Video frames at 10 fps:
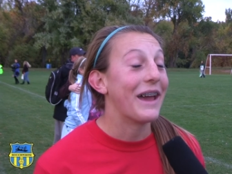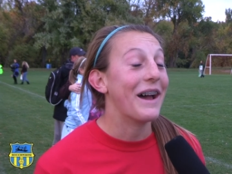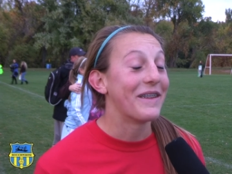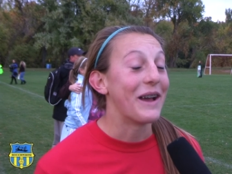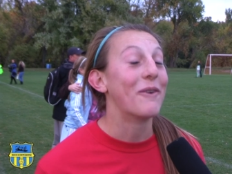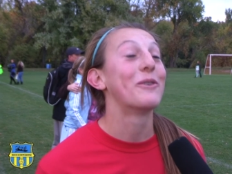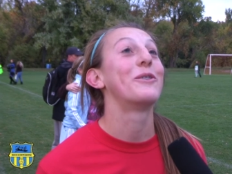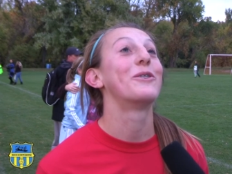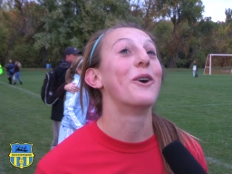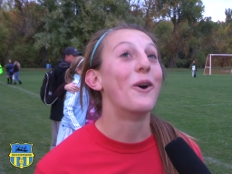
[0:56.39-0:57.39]
Yes, I was
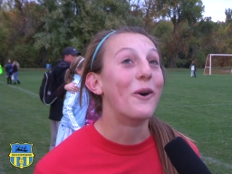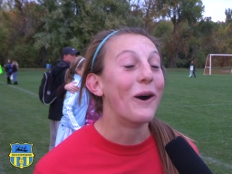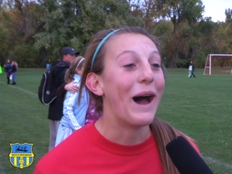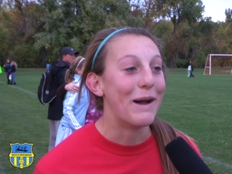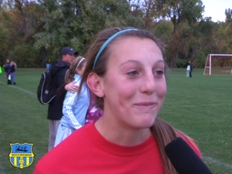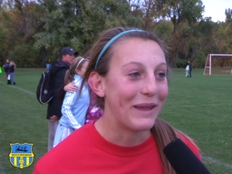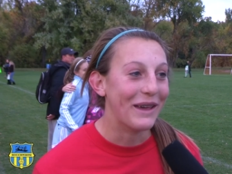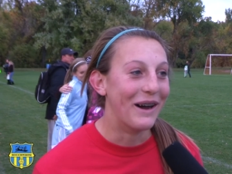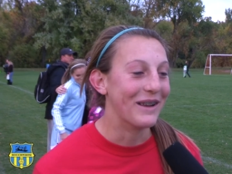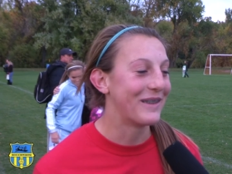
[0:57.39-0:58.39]
so happy,
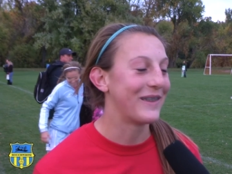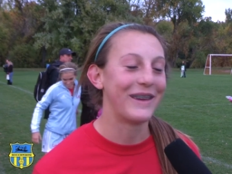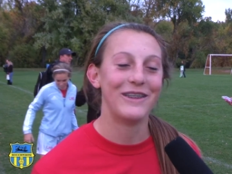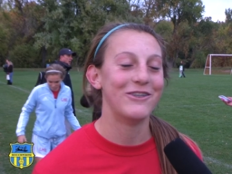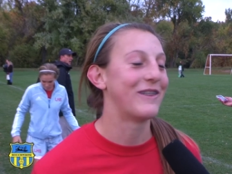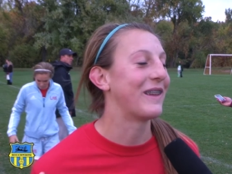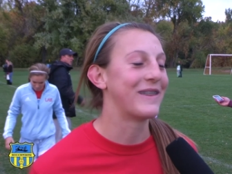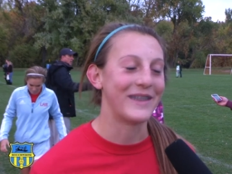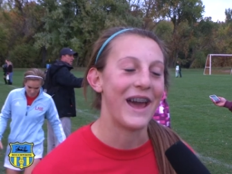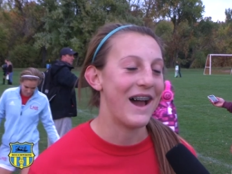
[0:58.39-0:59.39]
honestly, just
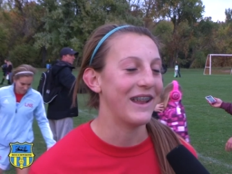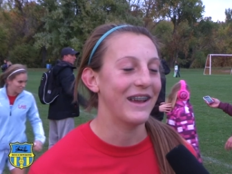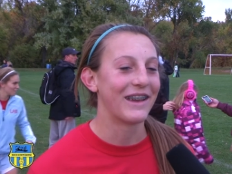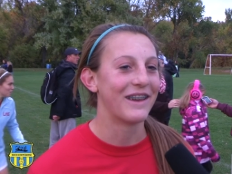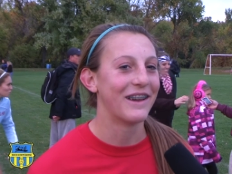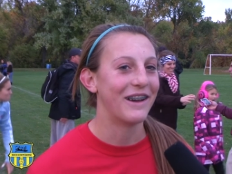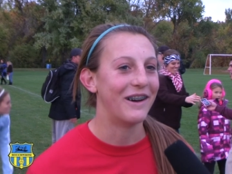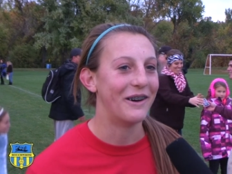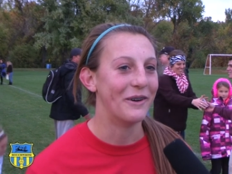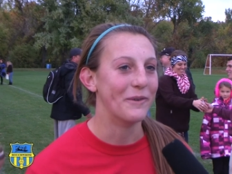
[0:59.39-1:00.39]
ecstatic.
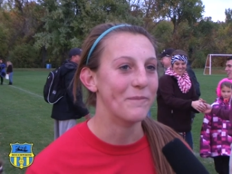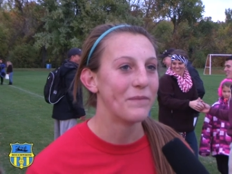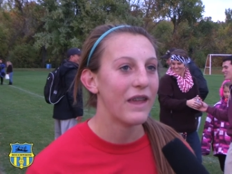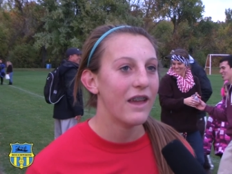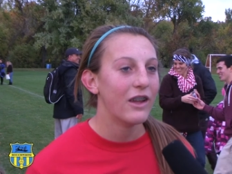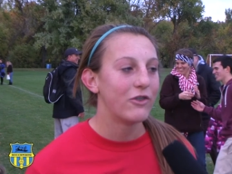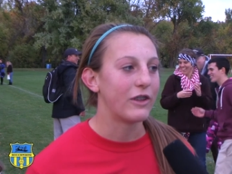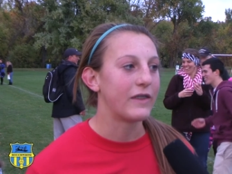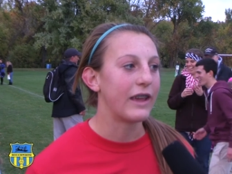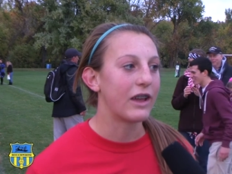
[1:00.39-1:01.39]

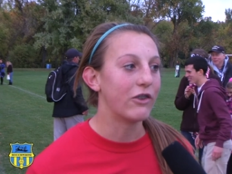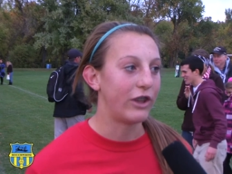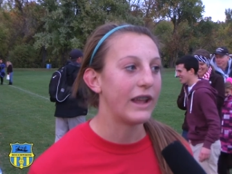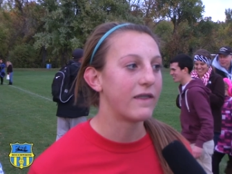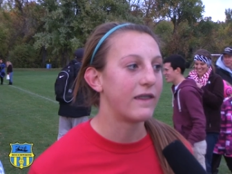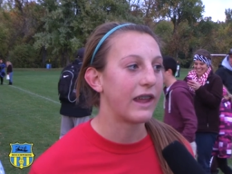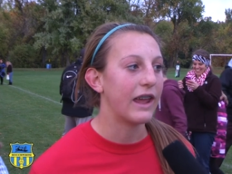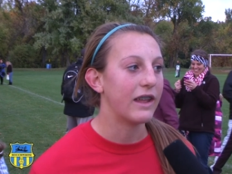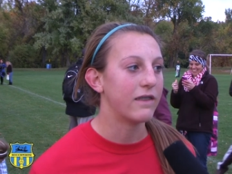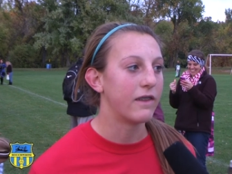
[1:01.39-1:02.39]
Just like a chance to
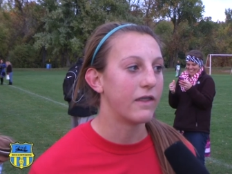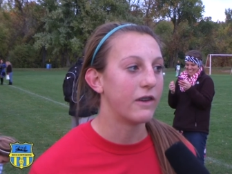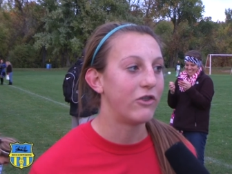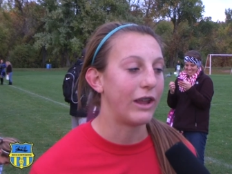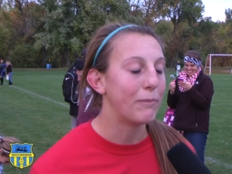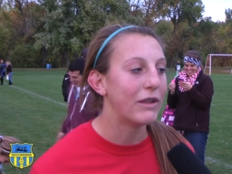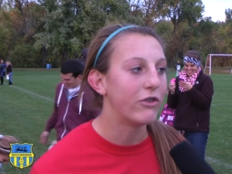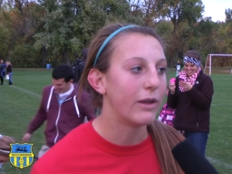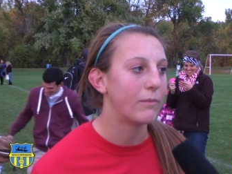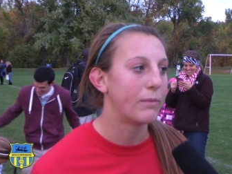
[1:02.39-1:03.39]
get into the
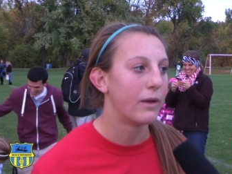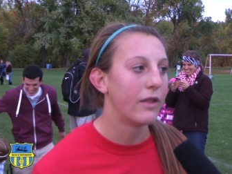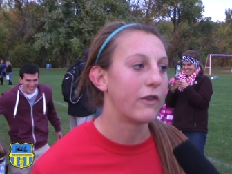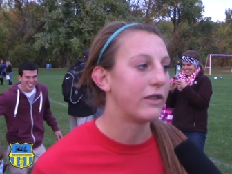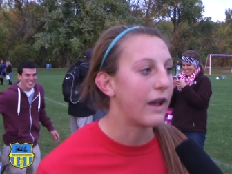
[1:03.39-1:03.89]
championship 3